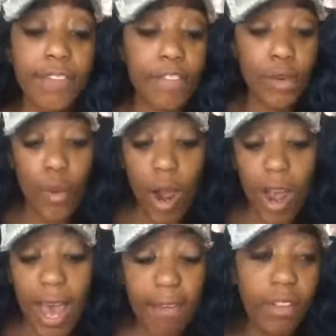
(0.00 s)
If you
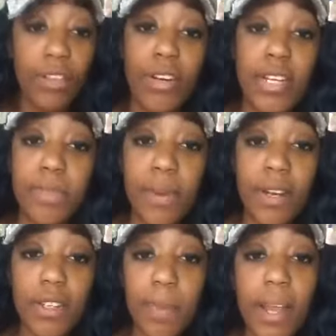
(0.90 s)
uh, have a little bit
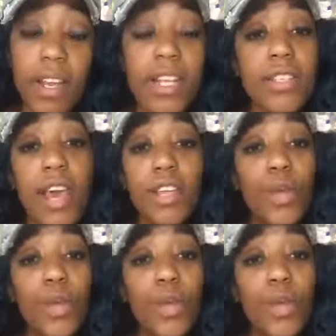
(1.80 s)
of experience,